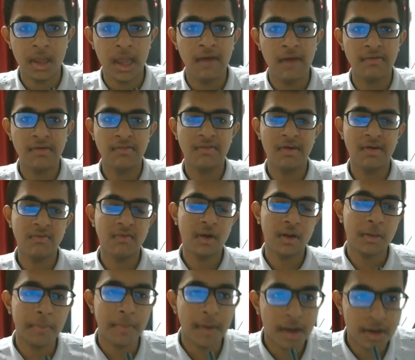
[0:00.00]
Everyone,
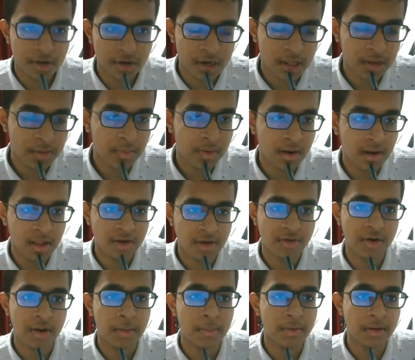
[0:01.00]
welcome back to Tech Wall, and
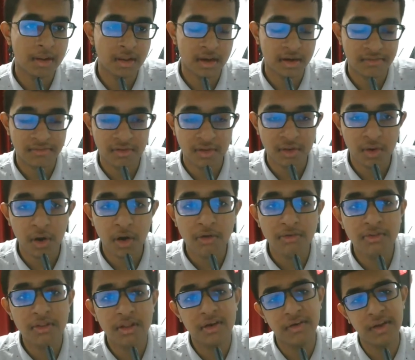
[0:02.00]
today I'm going to review
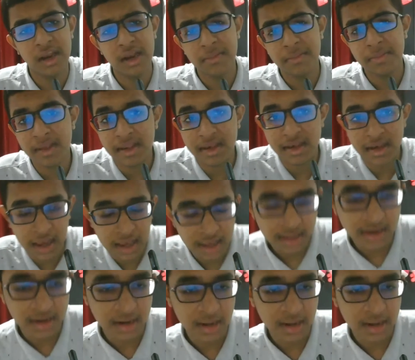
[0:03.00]
of the Realme 9.